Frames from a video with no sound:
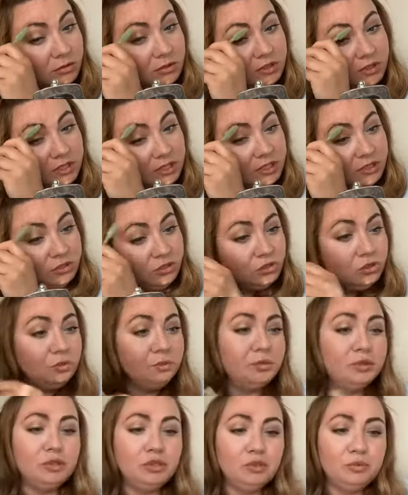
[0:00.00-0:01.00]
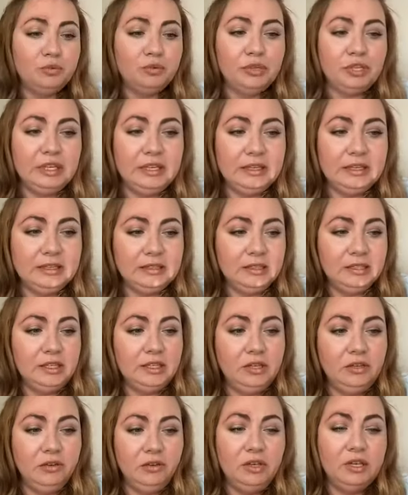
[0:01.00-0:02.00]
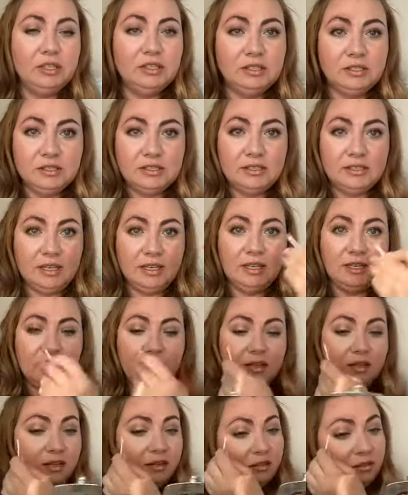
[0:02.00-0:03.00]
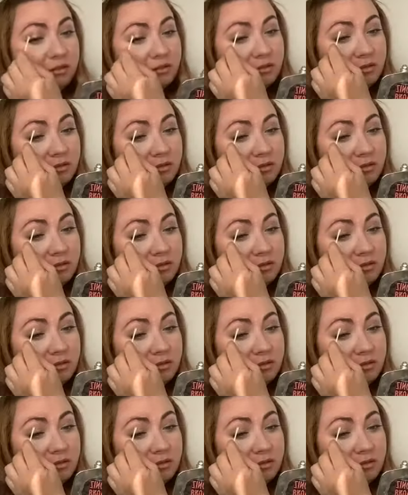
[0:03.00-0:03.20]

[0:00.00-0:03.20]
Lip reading: See, it's super easy. You can just take the,